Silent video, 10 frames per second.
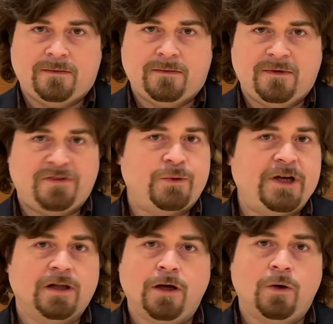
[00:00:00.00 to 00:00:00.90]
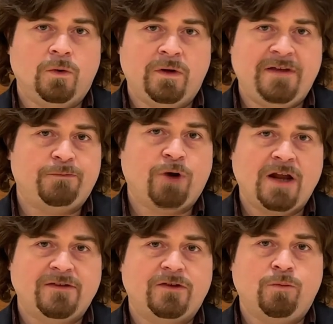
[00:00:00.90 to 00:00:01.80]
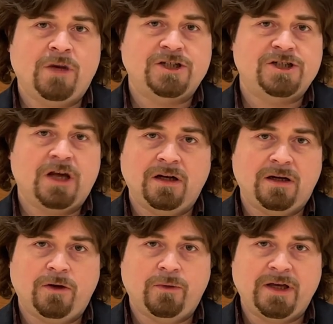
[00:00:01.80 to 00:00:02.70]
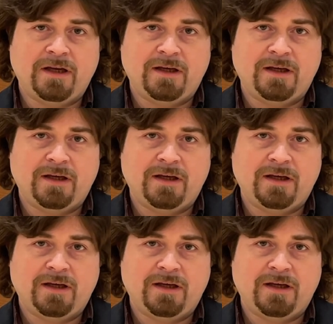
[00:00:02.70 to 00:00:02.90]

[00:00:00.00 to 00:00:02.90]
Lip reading: This week alone has brought so much unknowing.